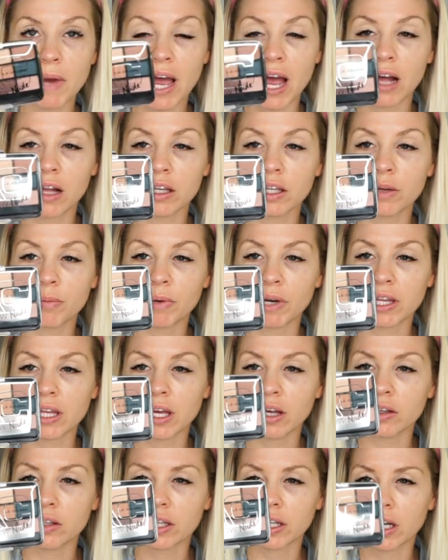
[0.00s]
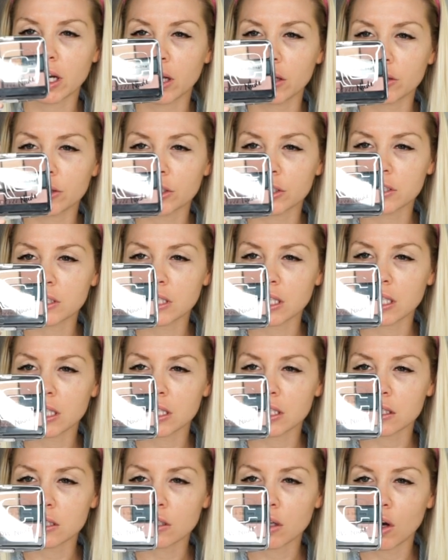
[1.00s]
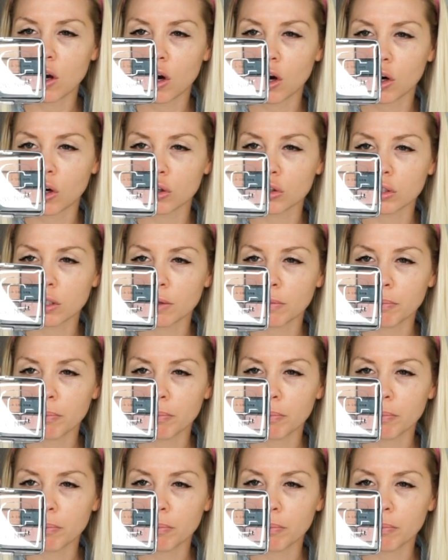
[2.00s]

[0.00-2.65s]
palette by the LA Colors is called